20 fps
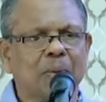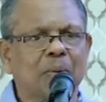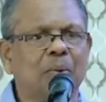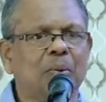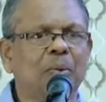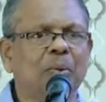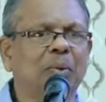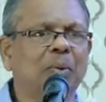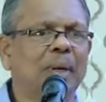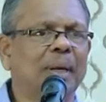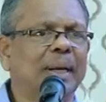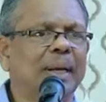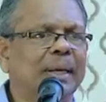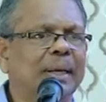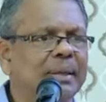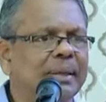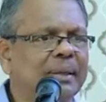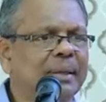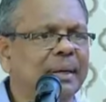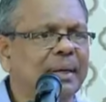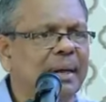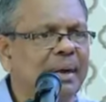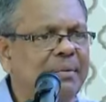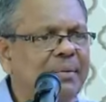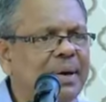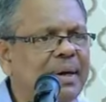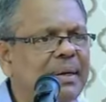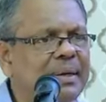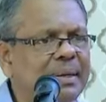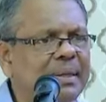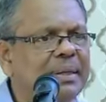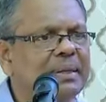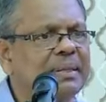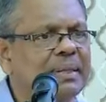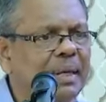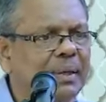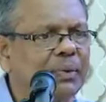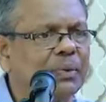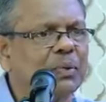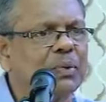who learned the Navanga
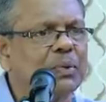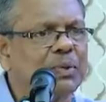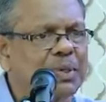Sattu